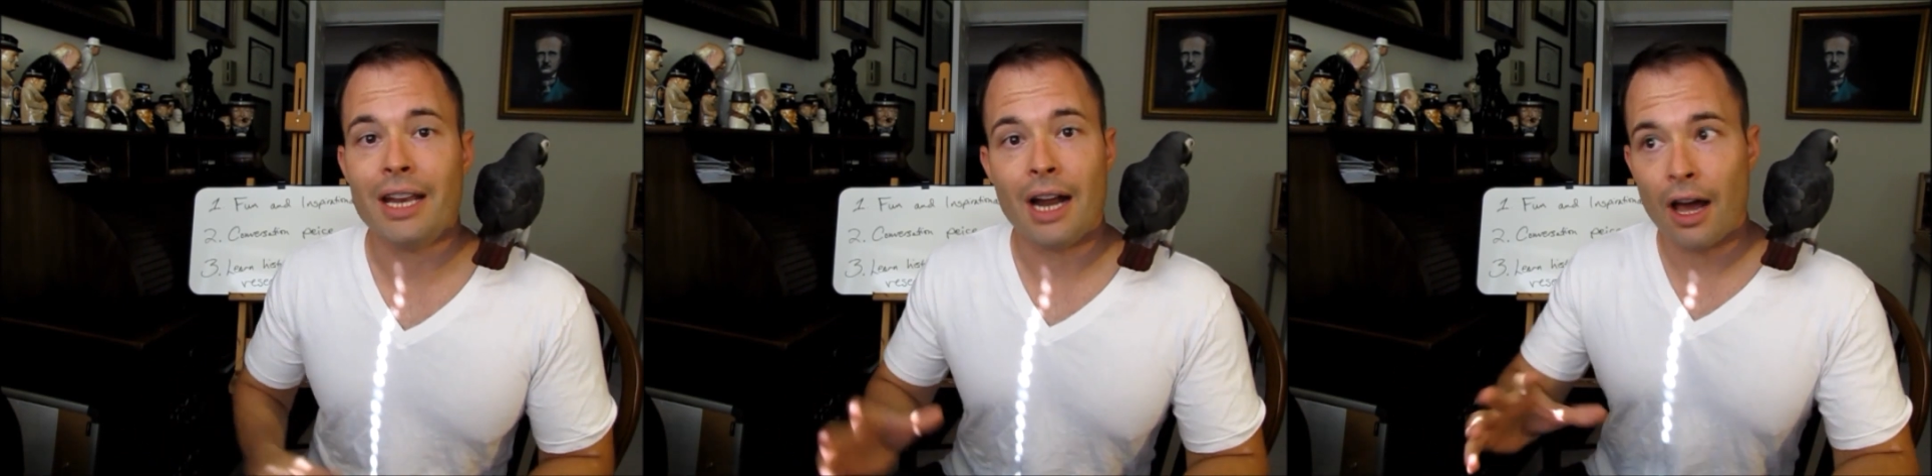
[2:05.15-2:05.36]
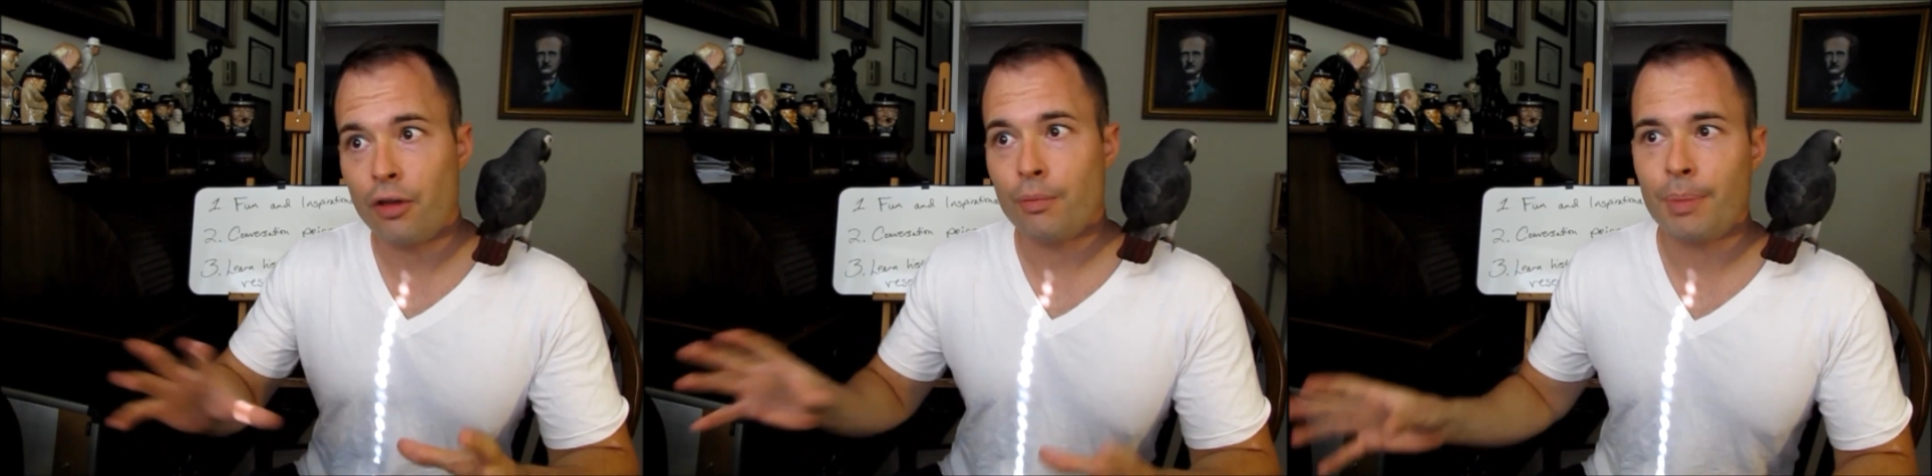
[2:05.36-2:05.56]

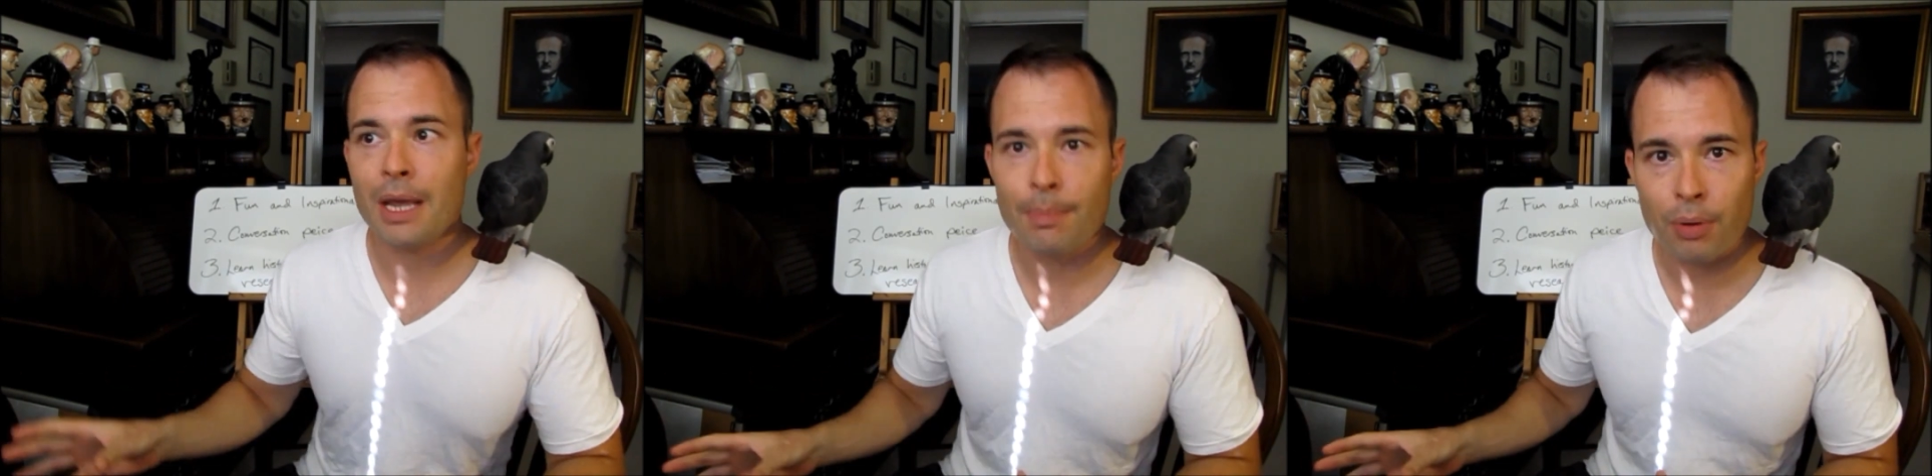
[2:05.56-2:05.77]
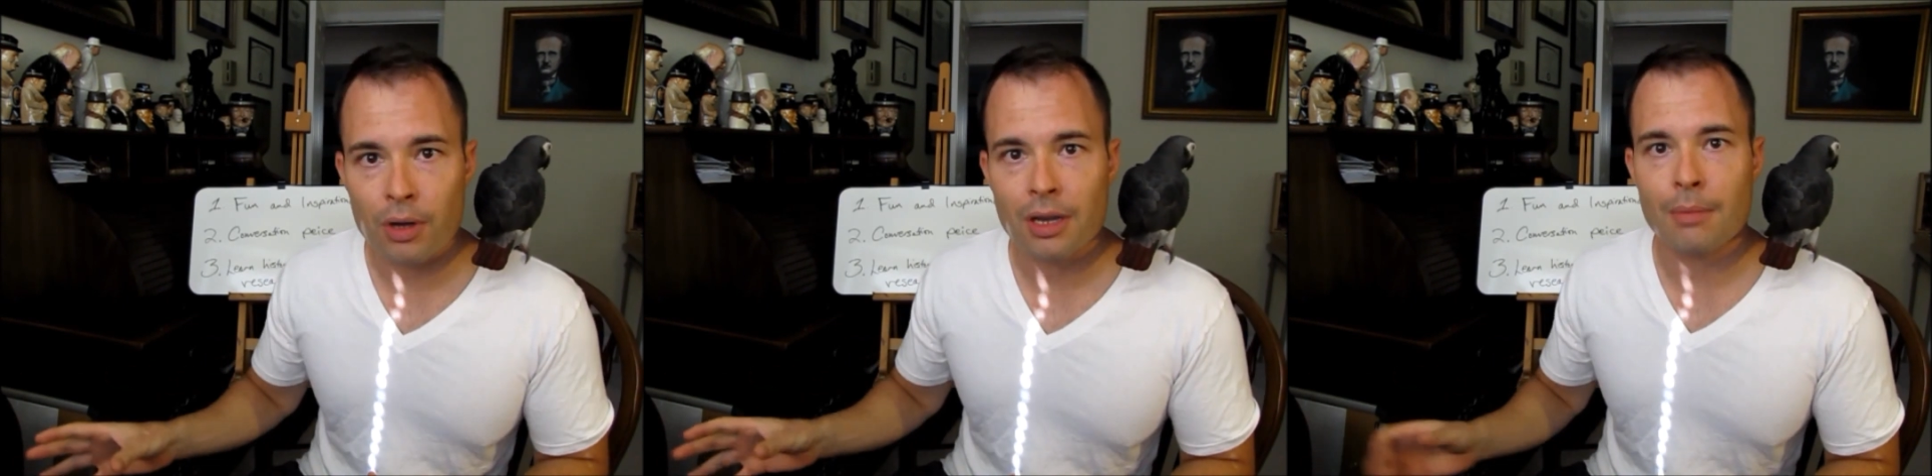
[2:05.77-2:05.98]
And other
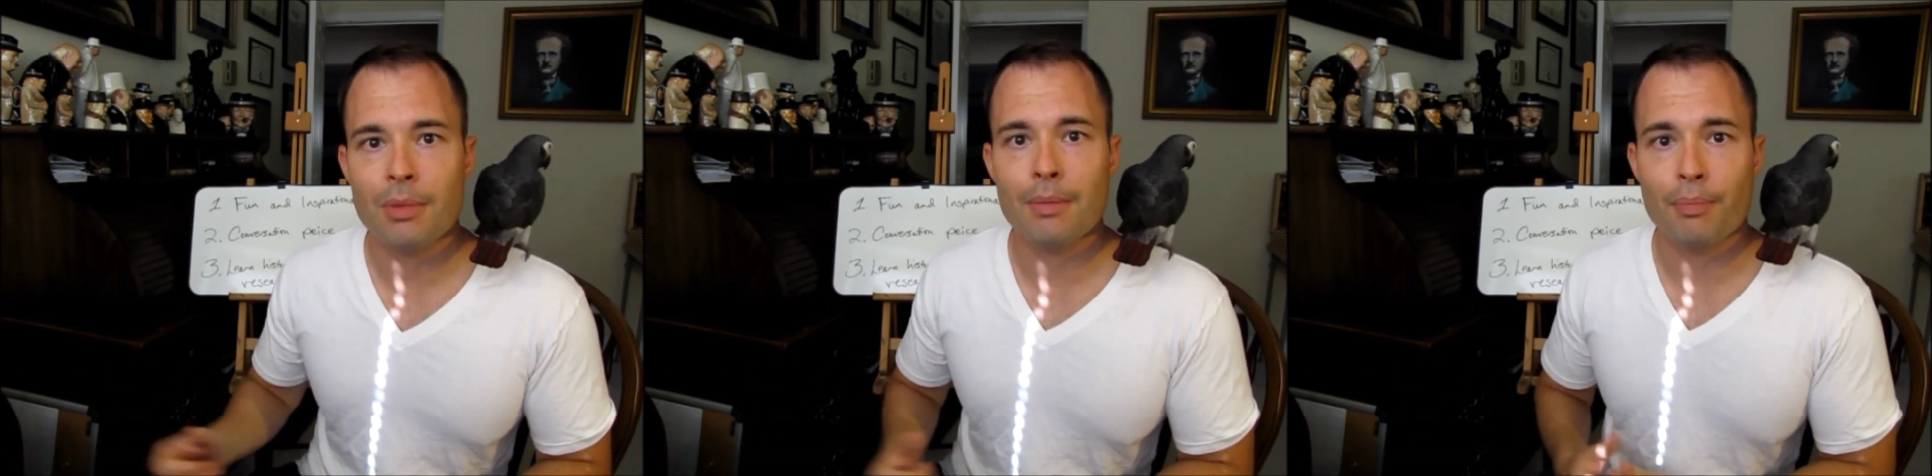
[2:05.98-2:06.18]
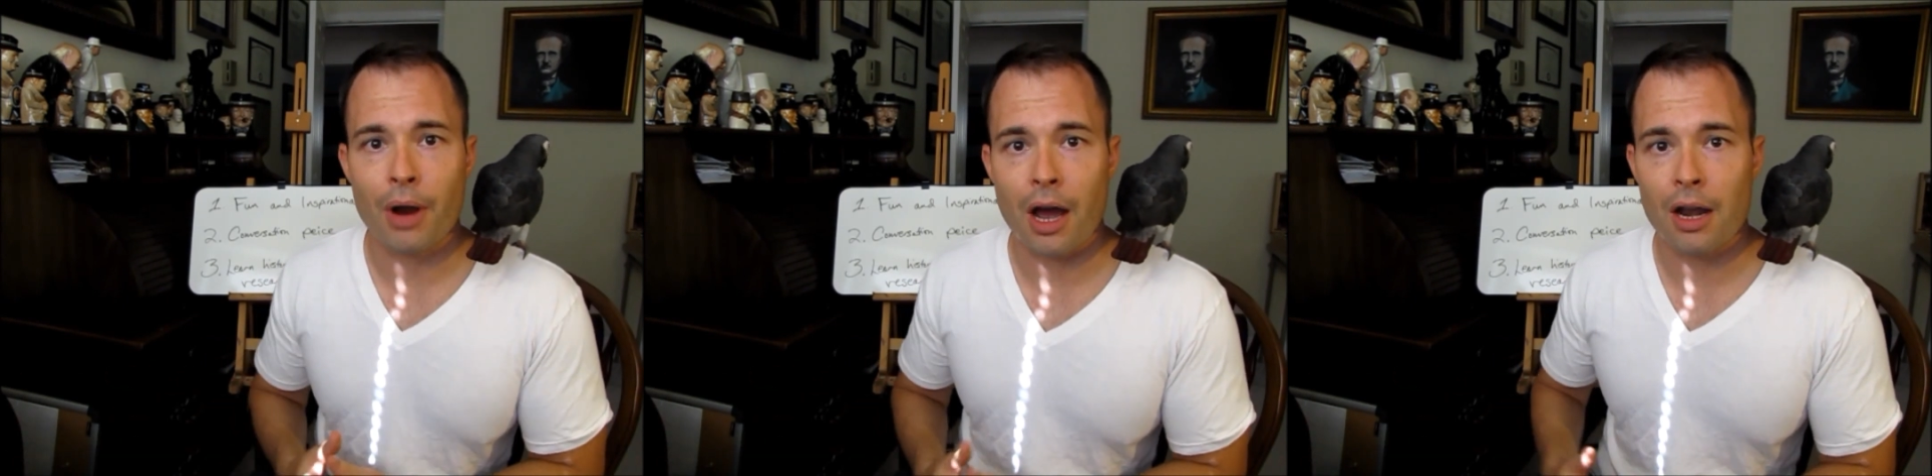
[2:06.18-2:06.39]
people can
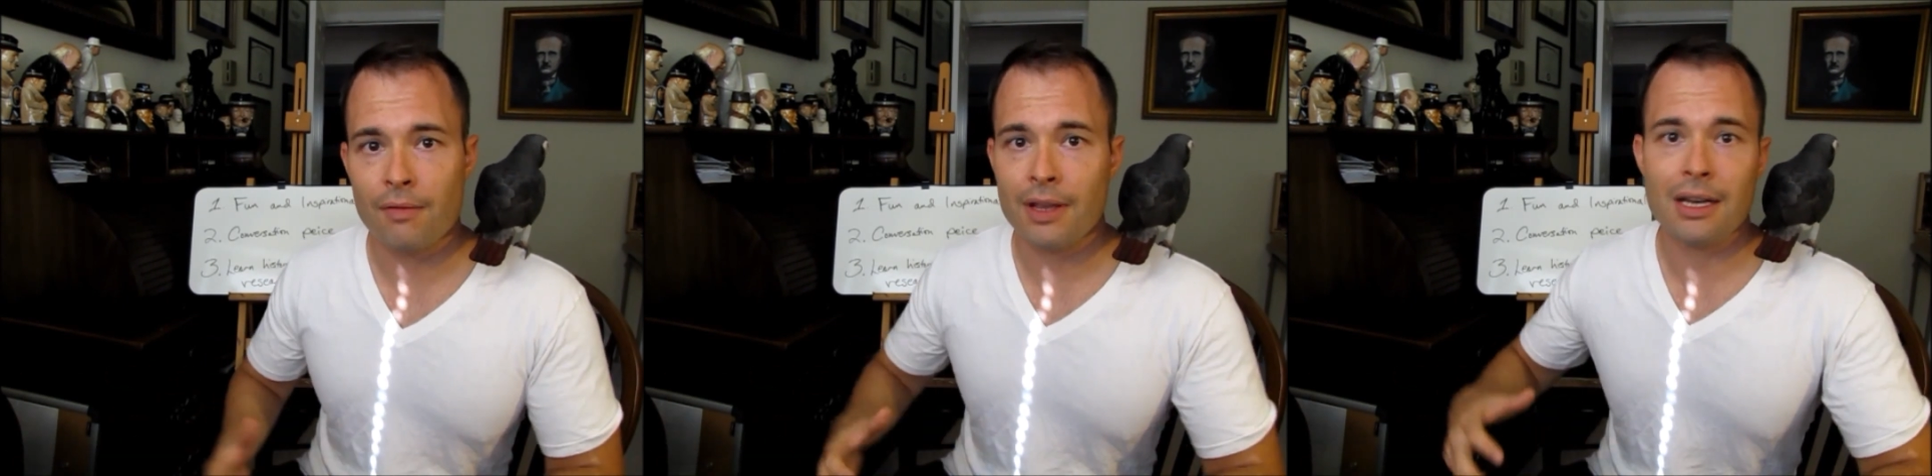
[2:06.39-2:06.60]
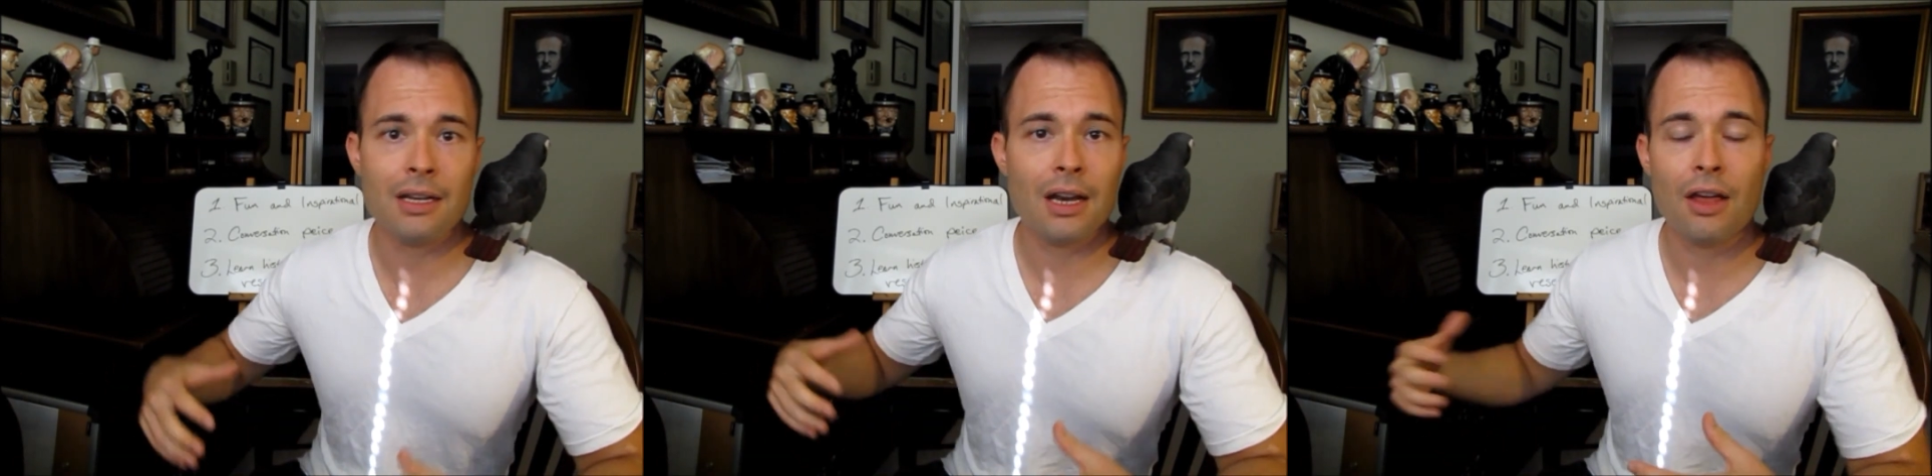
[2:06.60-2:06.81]
be proud of it,